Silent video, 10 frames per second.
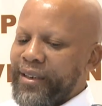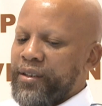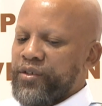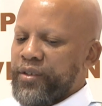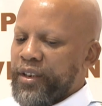
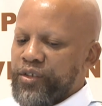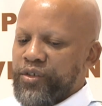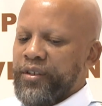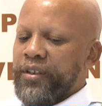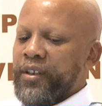
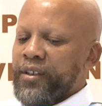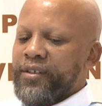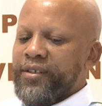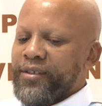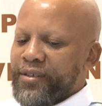Legislation,
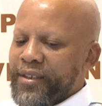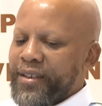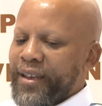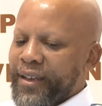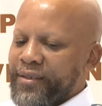
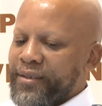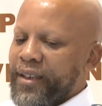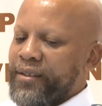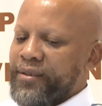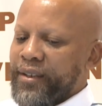
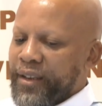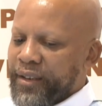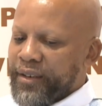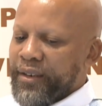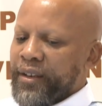
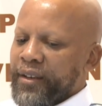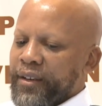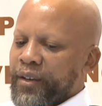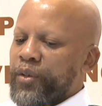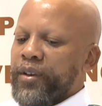CSSL,
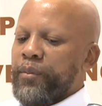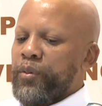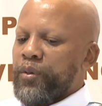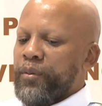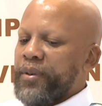
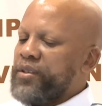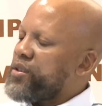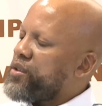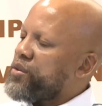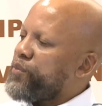Honorable
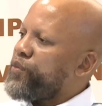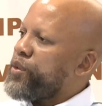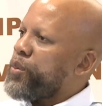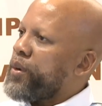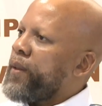Matshidiso
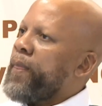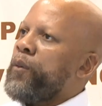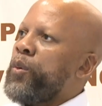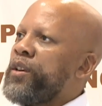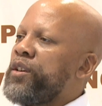Mfikoe,
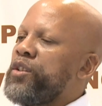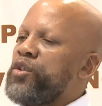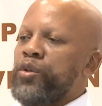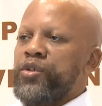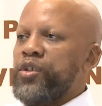when
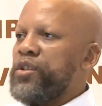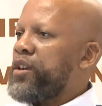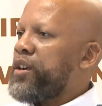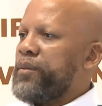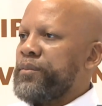your
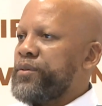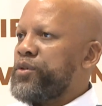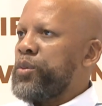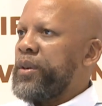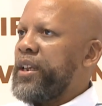tenure comes
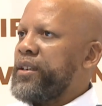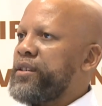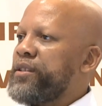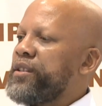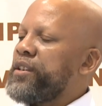to an end,